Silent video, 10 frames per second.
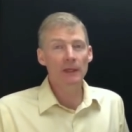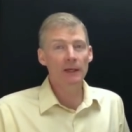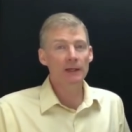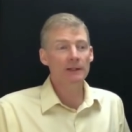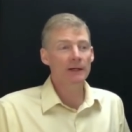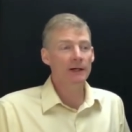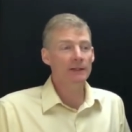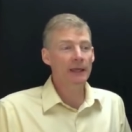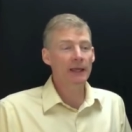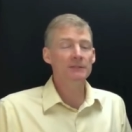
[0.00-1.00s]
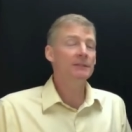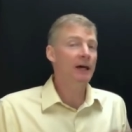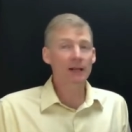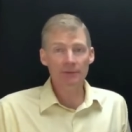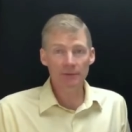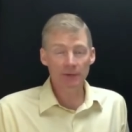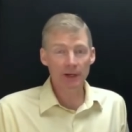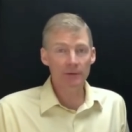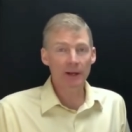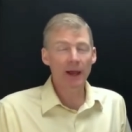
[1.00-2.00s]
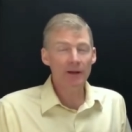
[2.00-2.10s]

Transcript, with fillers: and you can't stay out of it forever.